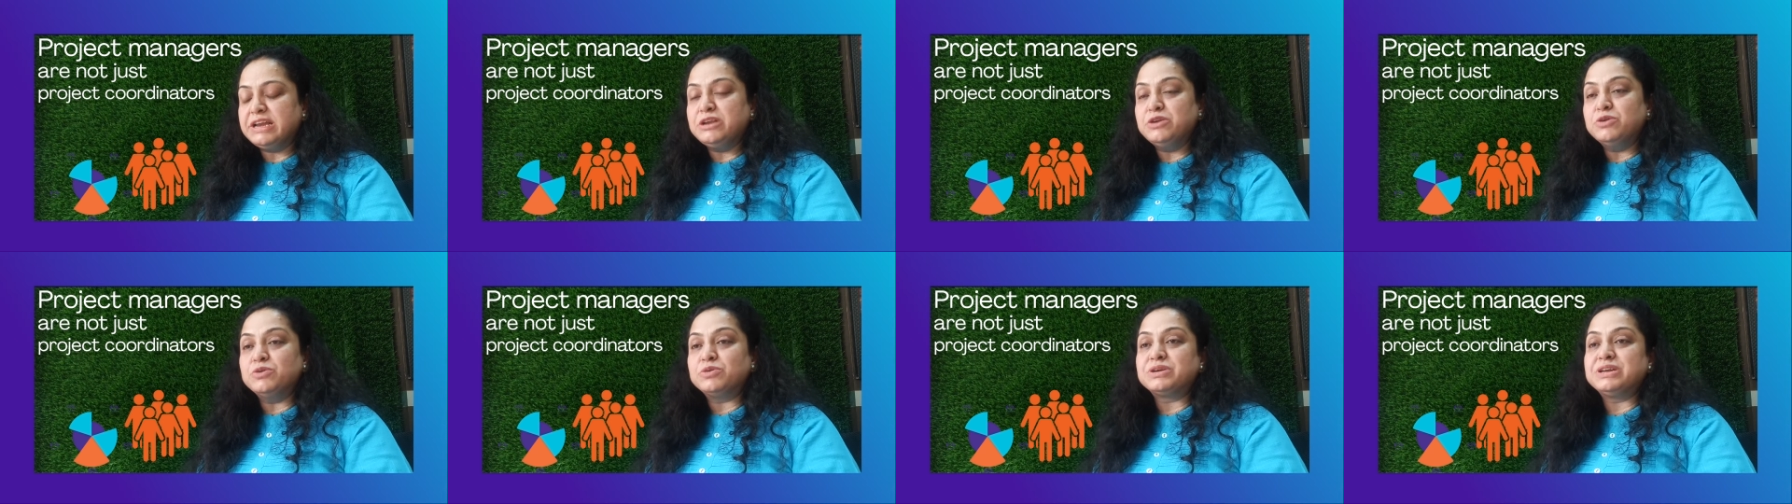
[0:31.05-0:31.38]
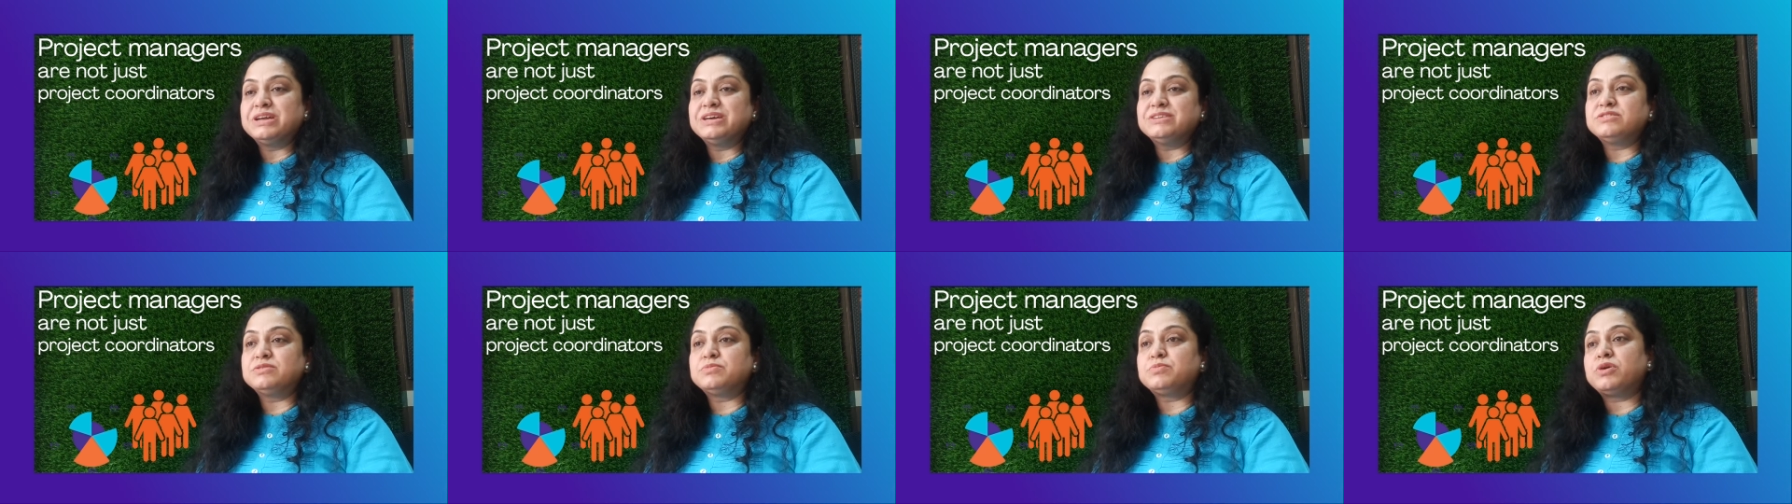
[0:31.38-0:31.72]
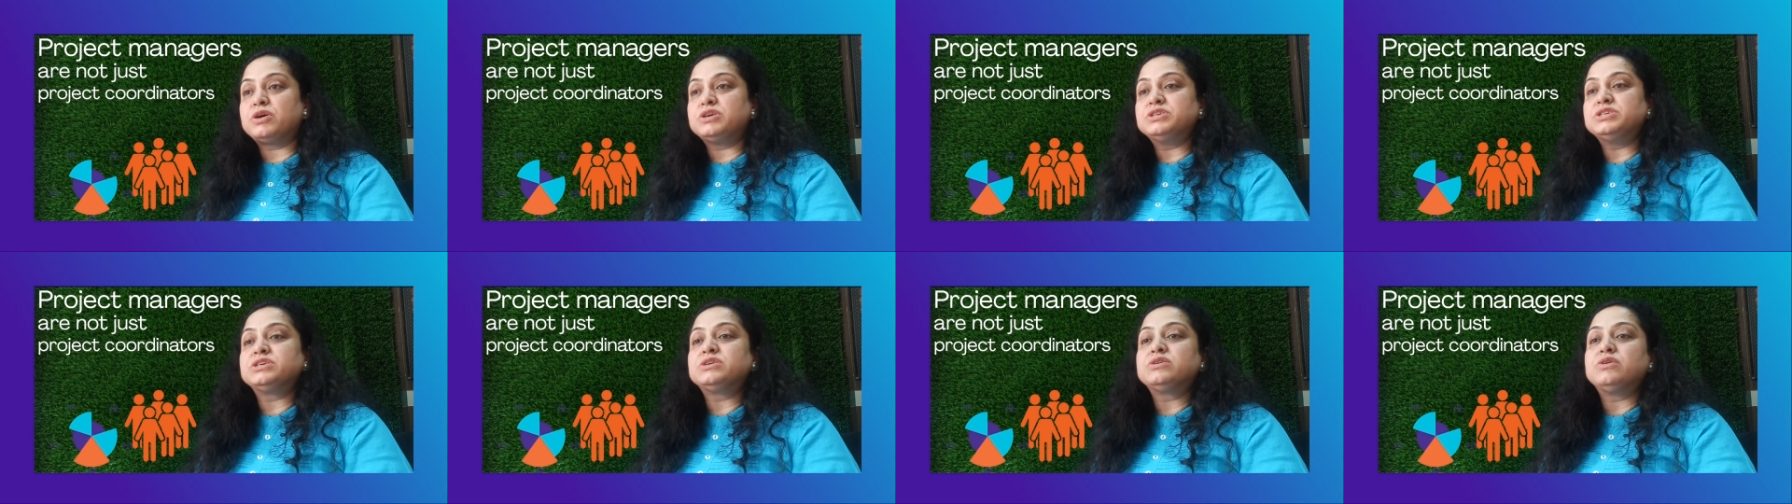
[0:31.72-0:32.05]
looked as a
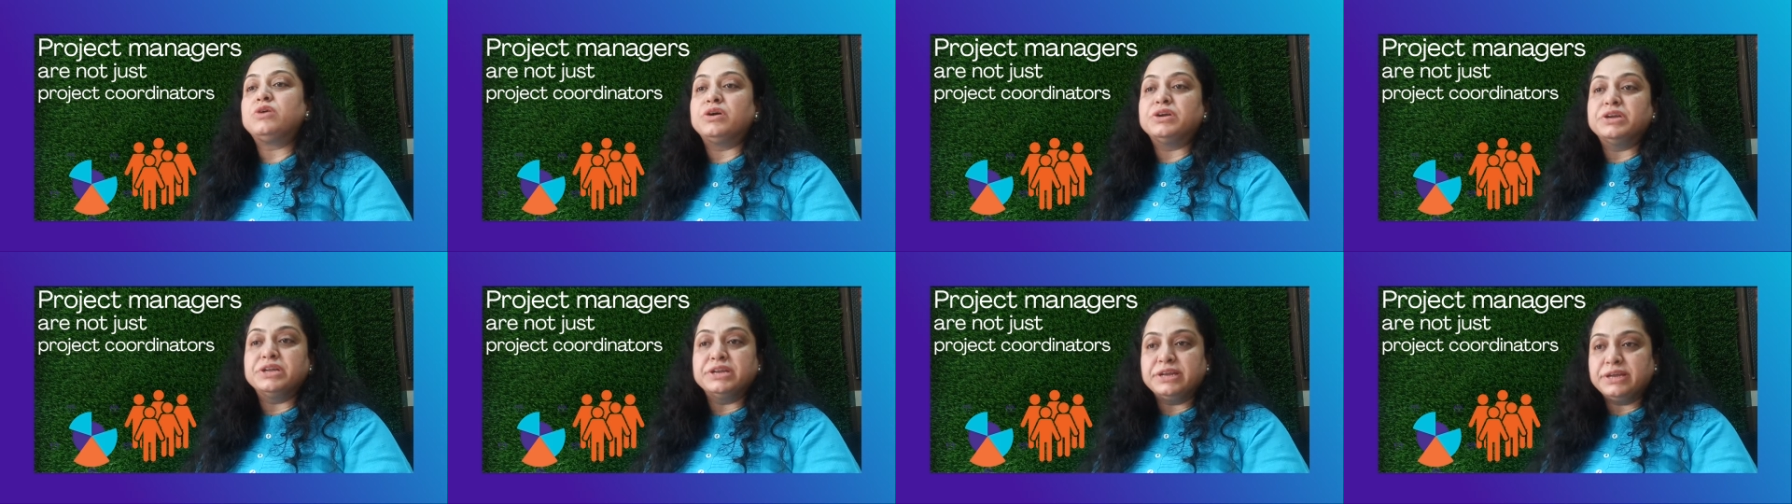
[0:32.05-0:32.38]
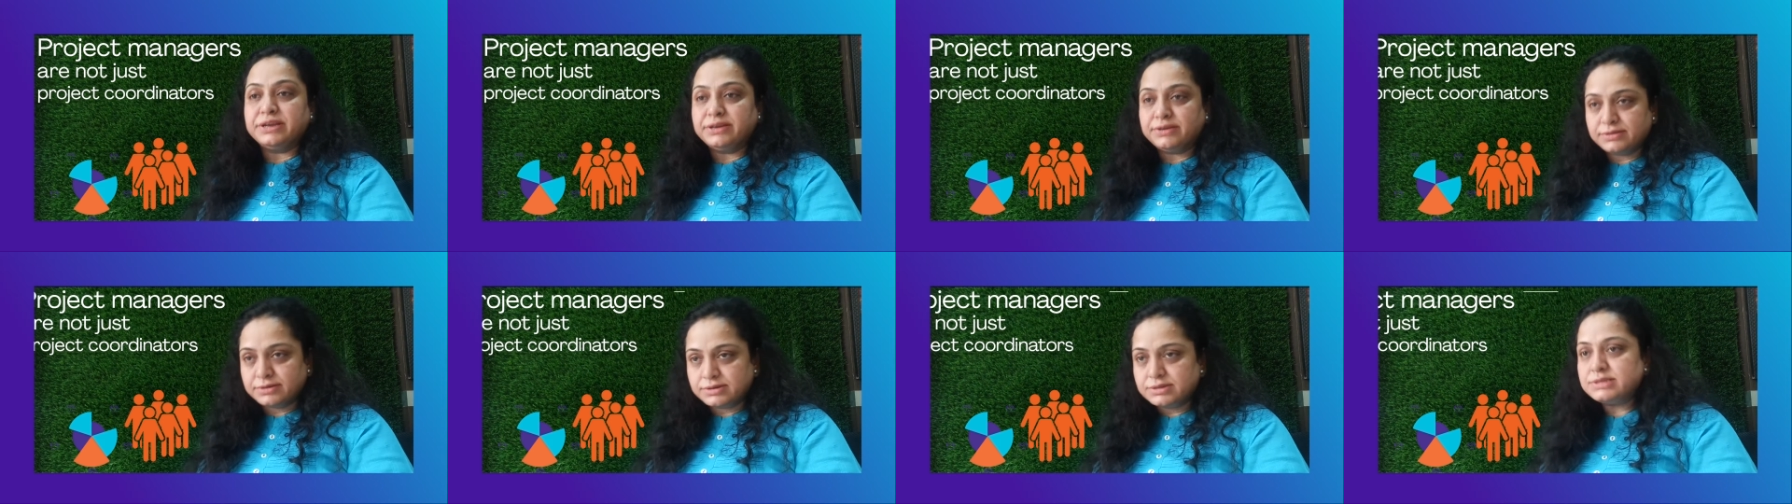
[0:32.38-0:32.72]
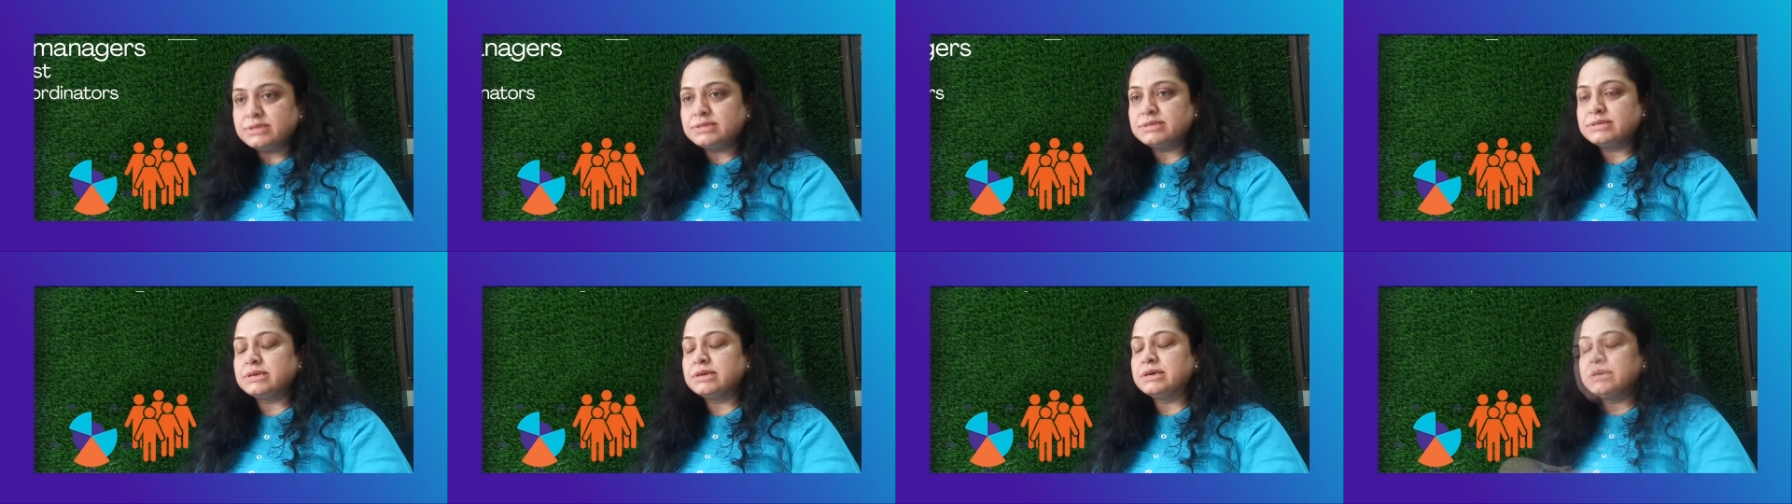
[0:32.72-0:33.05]
project
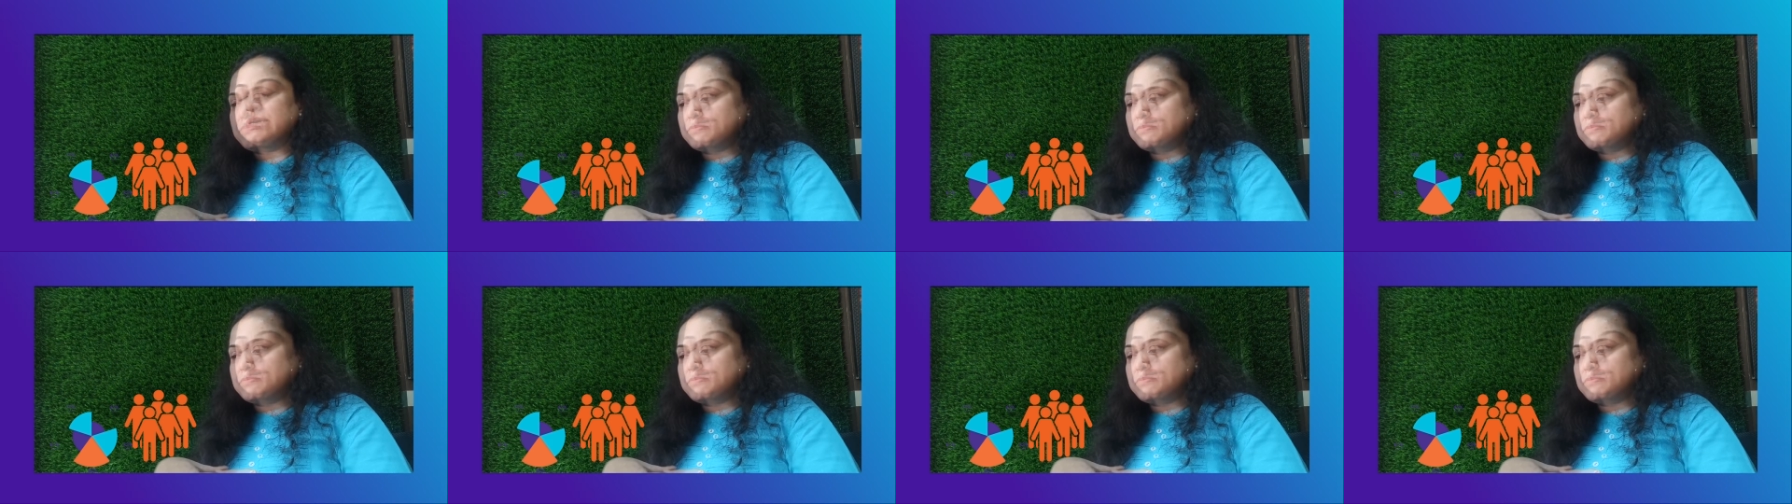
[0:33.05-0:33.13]
coordinators.